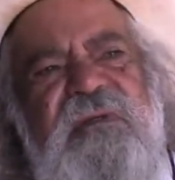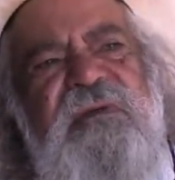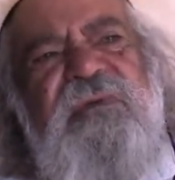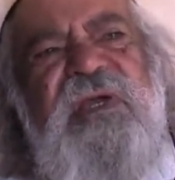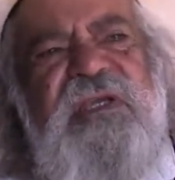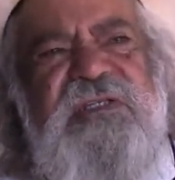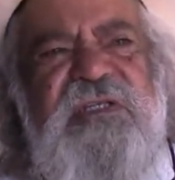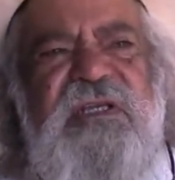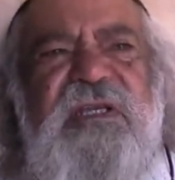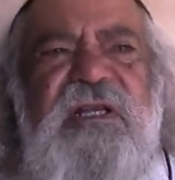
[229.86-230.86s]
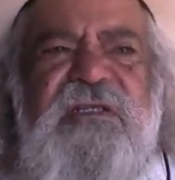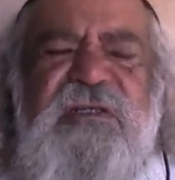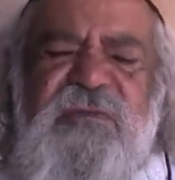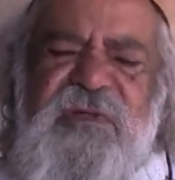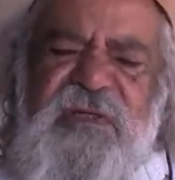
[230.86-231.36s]
raised in a
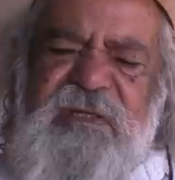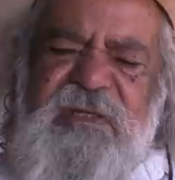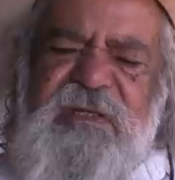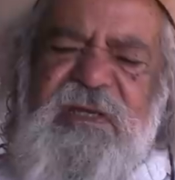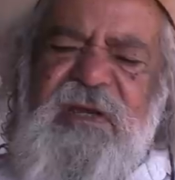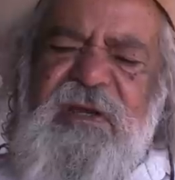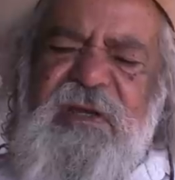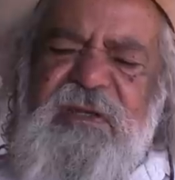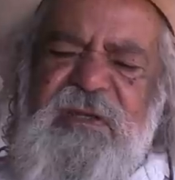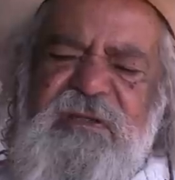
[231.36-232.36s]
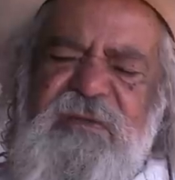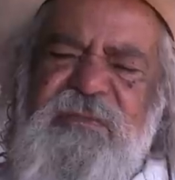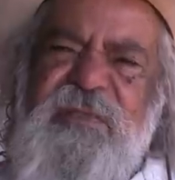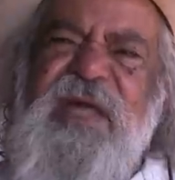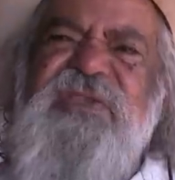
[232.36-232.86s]
culture where your
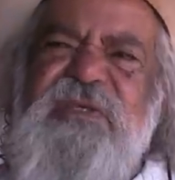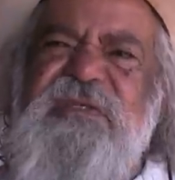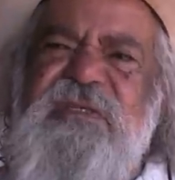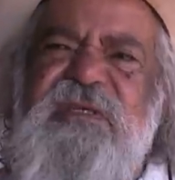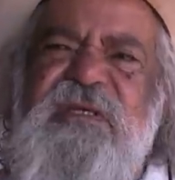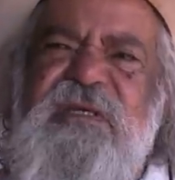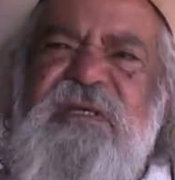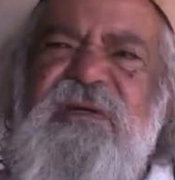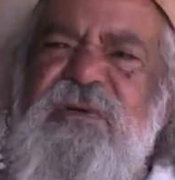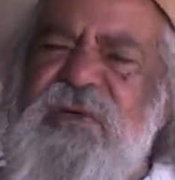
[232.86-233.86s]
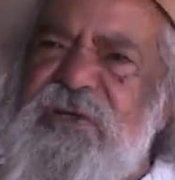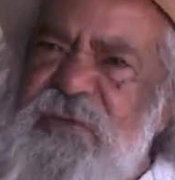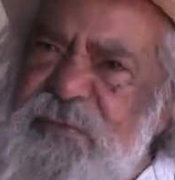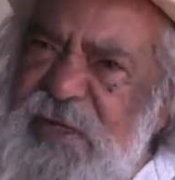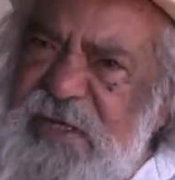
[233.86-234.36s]
mothers, who are
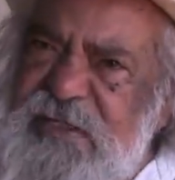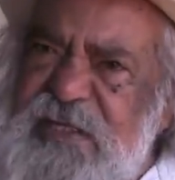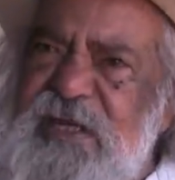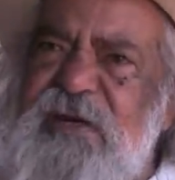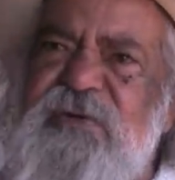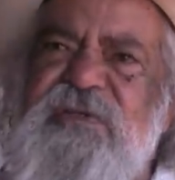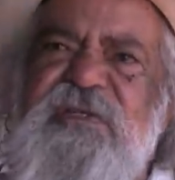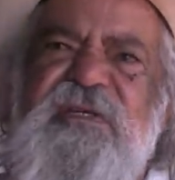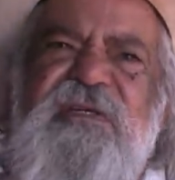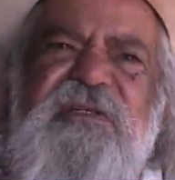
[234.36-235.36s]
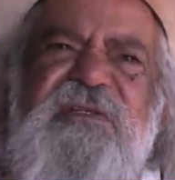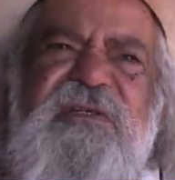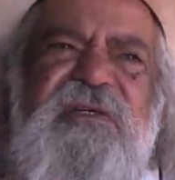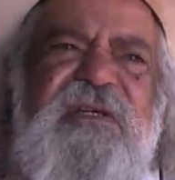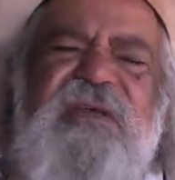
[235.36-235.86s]
your main carers,
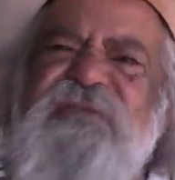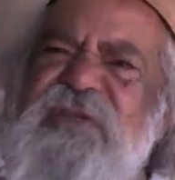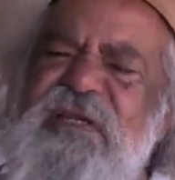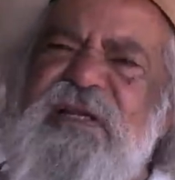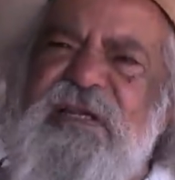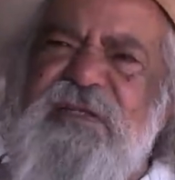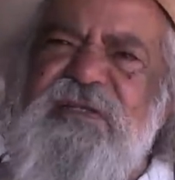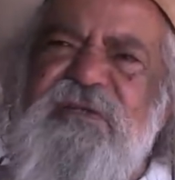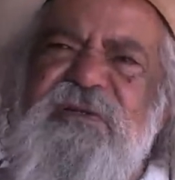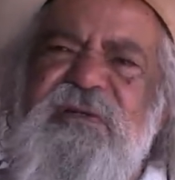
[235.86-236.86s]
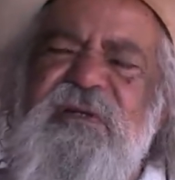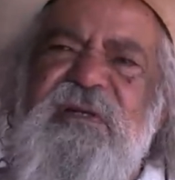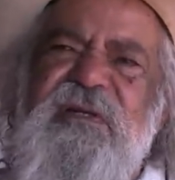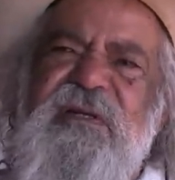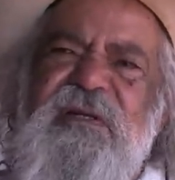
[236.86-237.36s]
never yell at you,
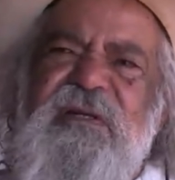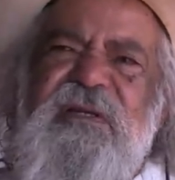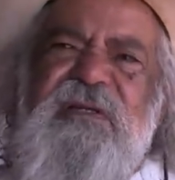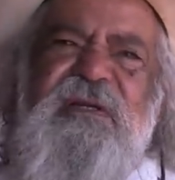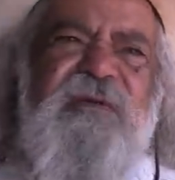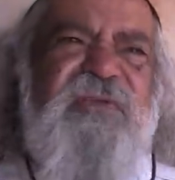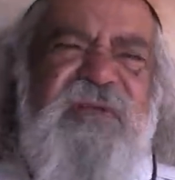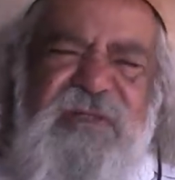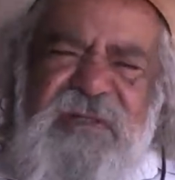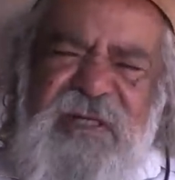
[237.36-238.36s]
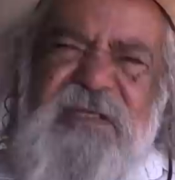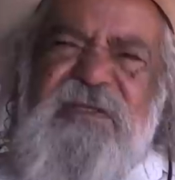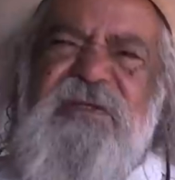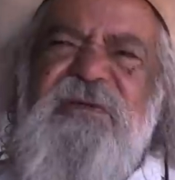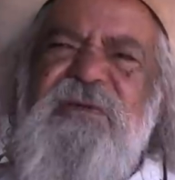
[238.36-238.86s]
never
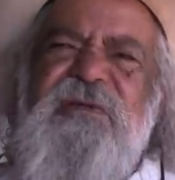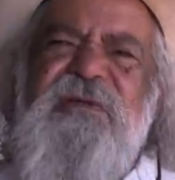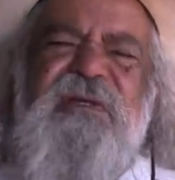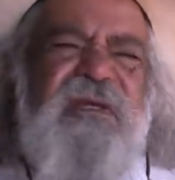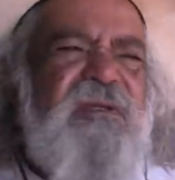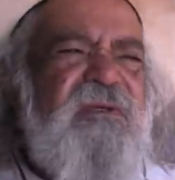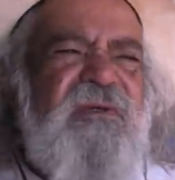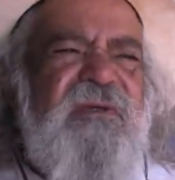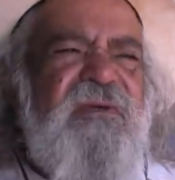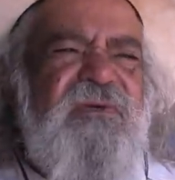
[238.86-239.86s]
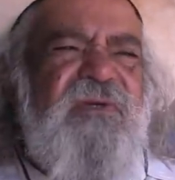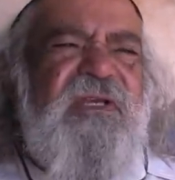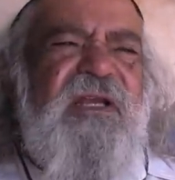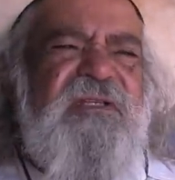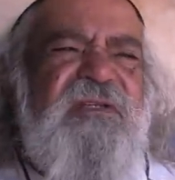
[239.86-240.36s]
hit you. You know, you go to a
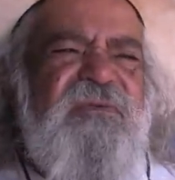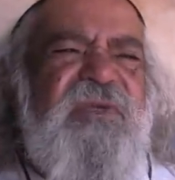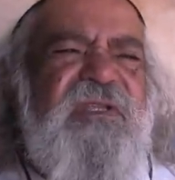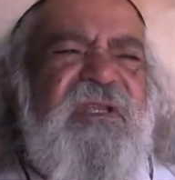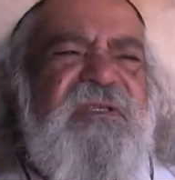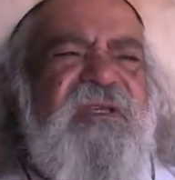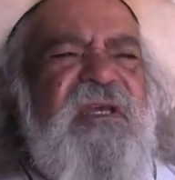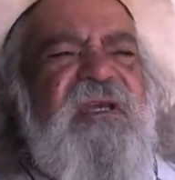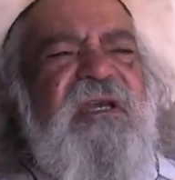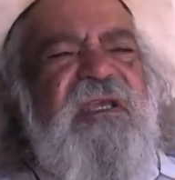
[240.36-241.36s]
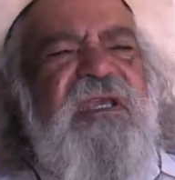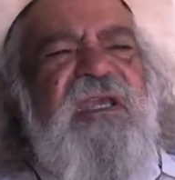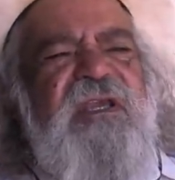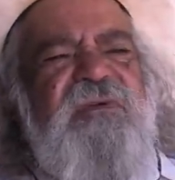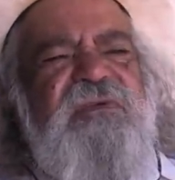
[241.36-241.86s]
culture where there's
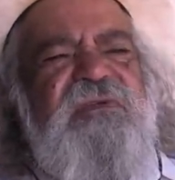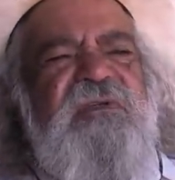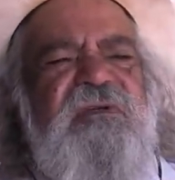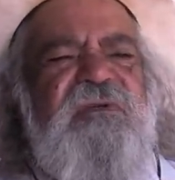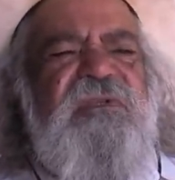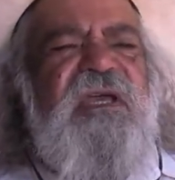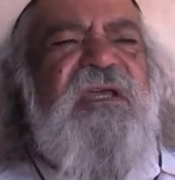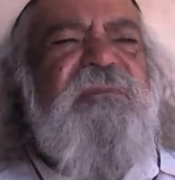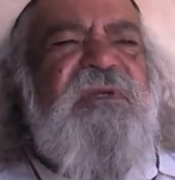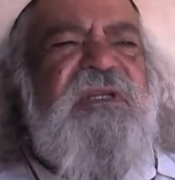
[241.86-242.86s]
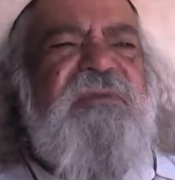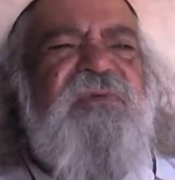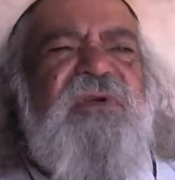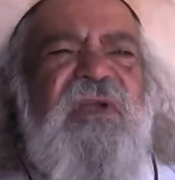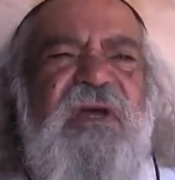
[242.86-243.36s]
carers who they believe
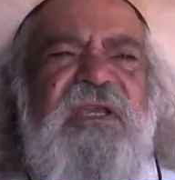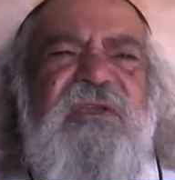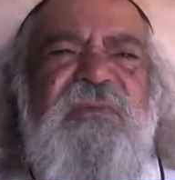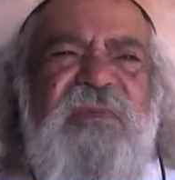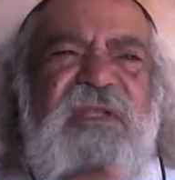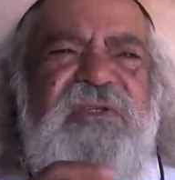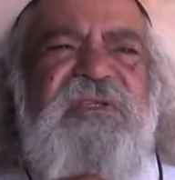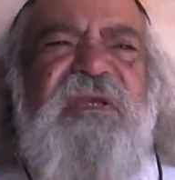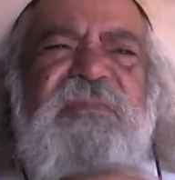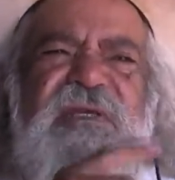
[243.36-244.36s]
were like your mothers, they